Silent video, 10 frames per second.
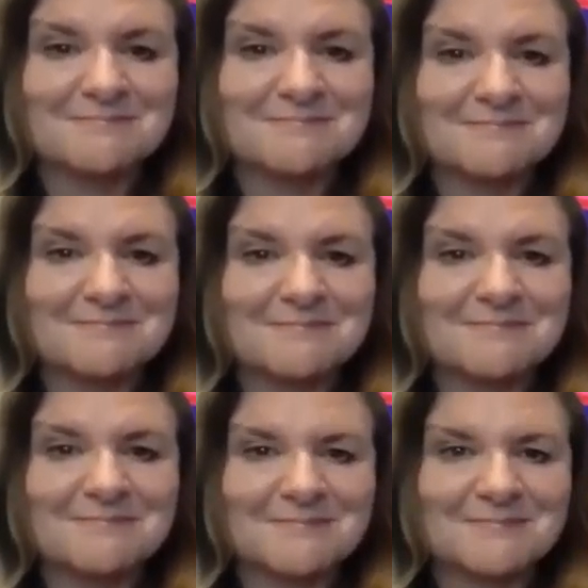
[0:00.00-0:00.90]

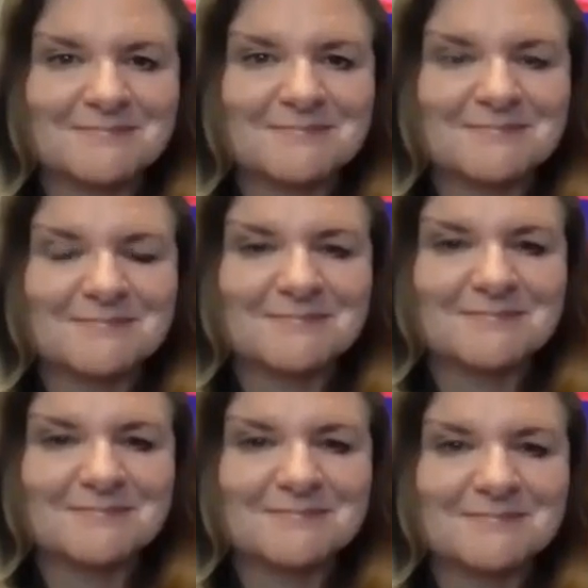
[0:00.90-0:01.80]

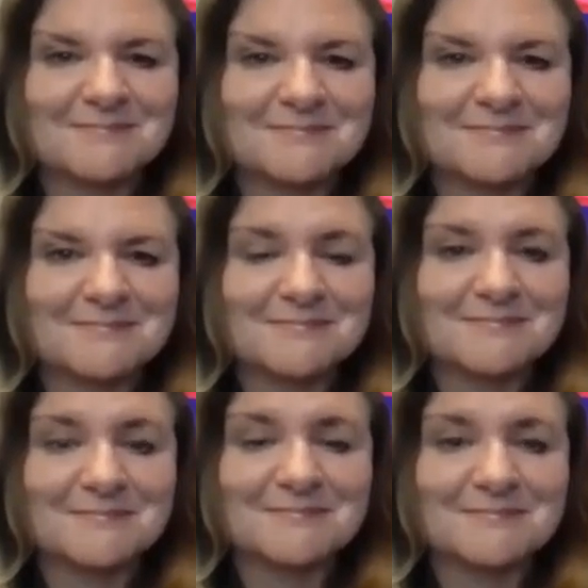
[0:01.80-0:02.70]

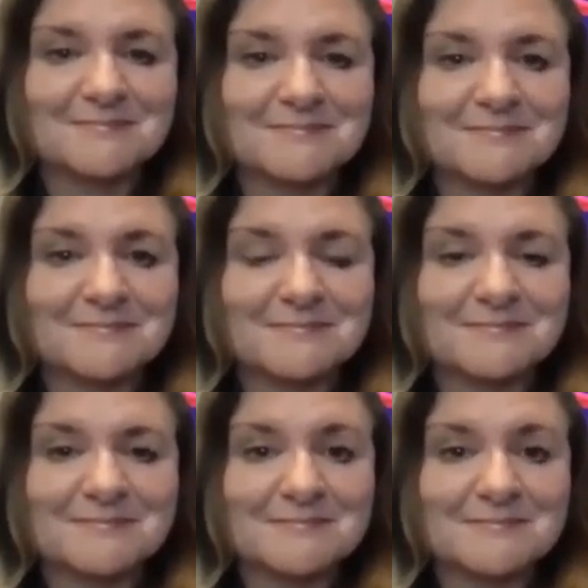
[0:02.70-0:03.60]

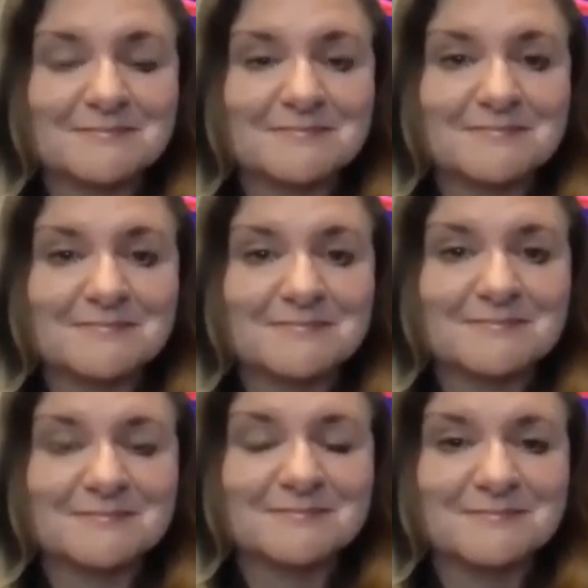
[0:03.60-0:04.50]

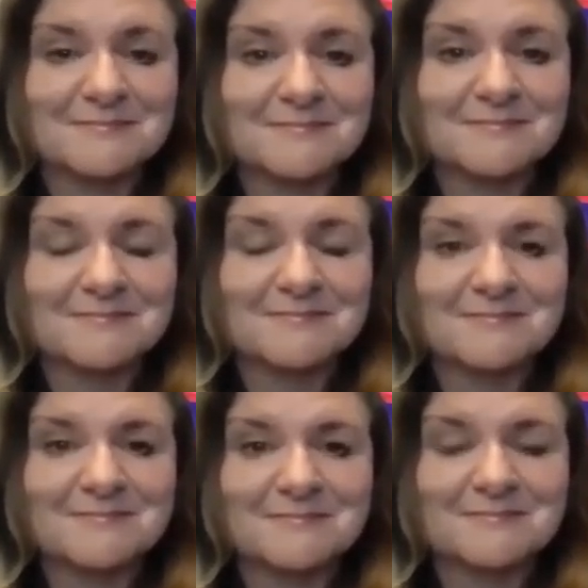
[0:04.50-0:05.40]

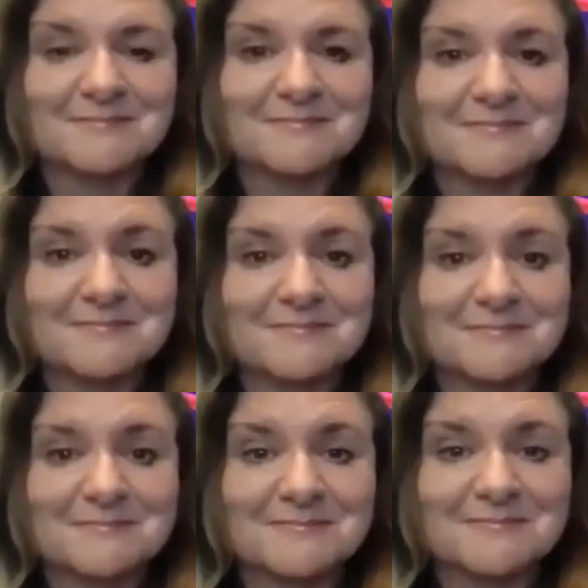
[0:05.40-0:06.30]

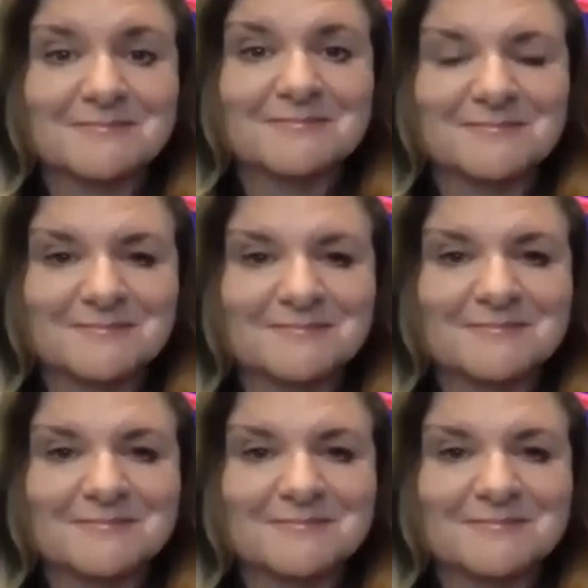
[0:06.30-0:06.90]
[no speech]